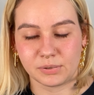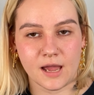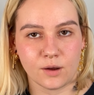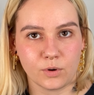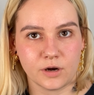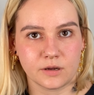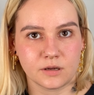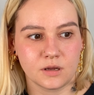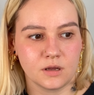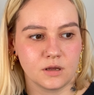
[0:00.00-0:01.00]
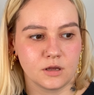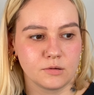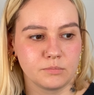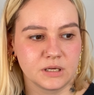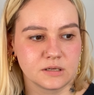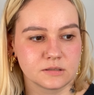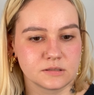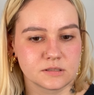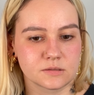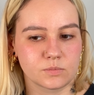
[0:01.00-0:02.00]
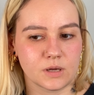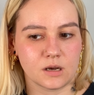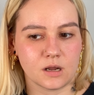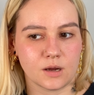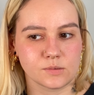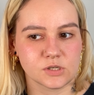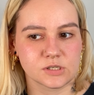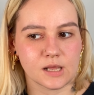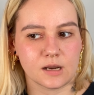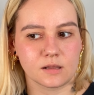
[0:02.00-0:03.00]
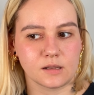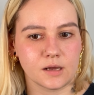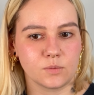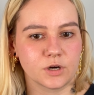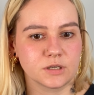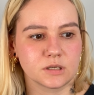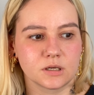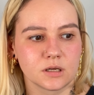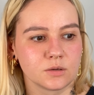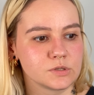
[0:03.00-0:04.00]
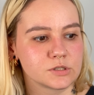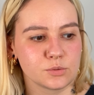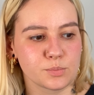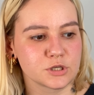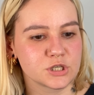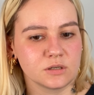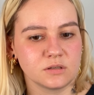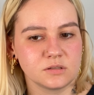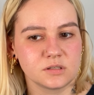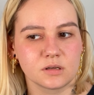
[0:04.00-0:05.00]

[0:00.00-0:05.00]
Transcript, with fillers: black work because when I was just getting the line work done, it was super chilled.